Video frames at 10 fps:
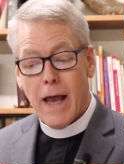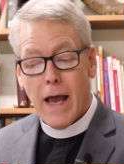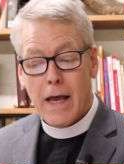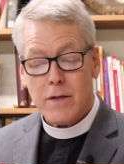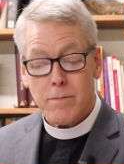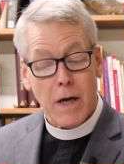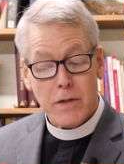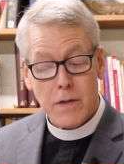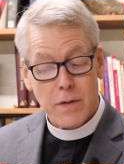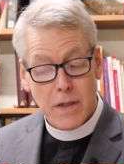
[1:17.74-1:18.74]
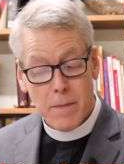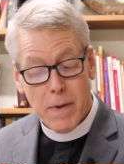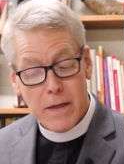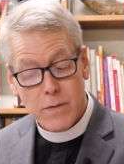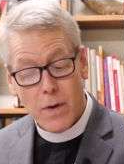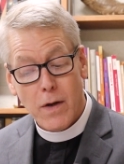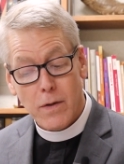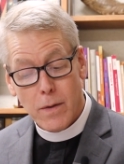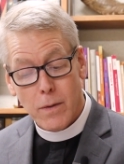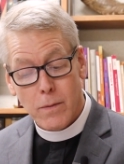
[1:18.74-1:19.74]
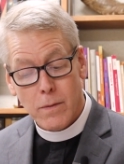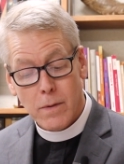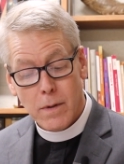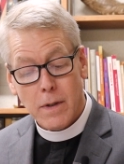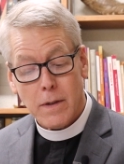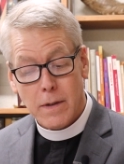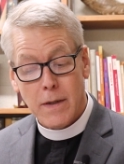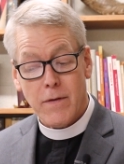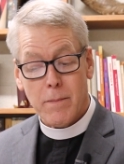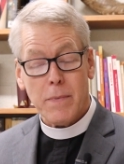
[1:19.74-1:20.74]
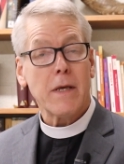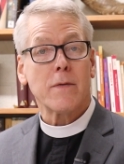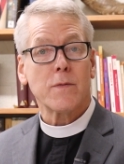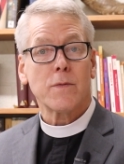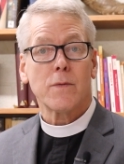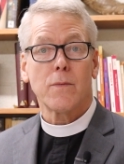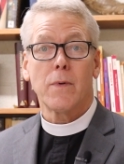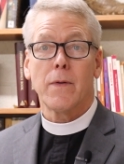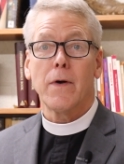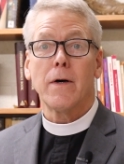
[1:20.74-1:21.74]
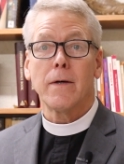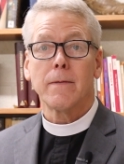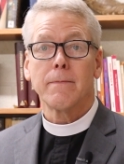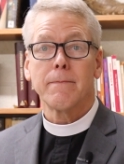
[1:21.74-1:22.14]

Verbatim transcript: as much as it depends on you, live at peace with all.